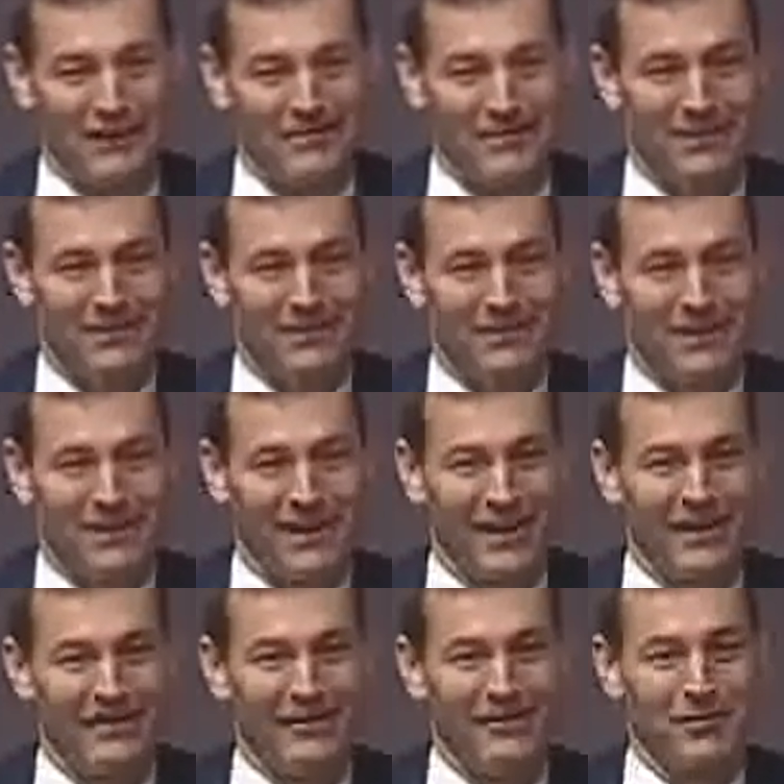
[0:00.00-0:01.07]
I mean,
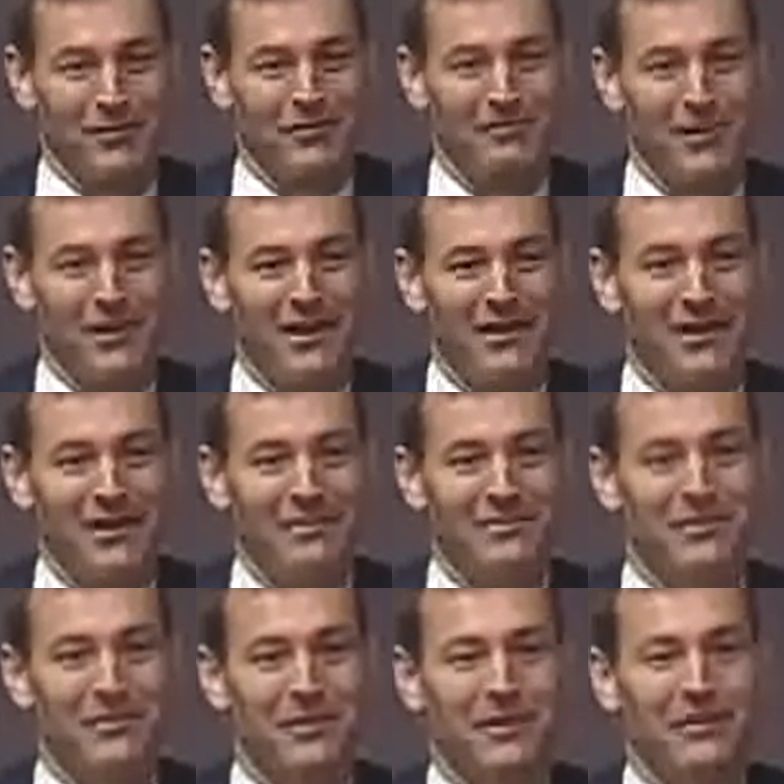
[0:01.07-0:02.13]
they were comparing it
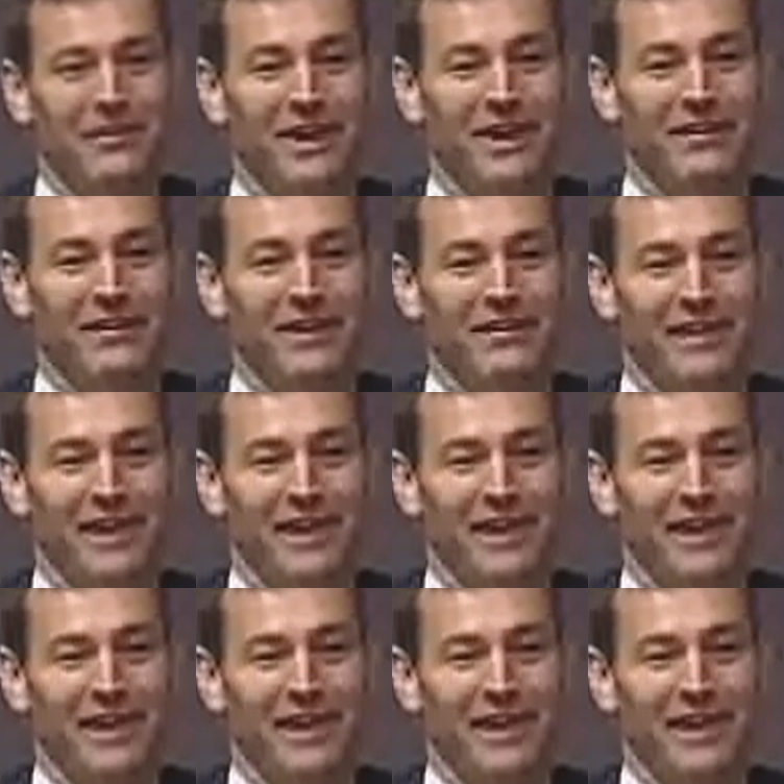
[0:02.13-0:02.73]
to whether they thought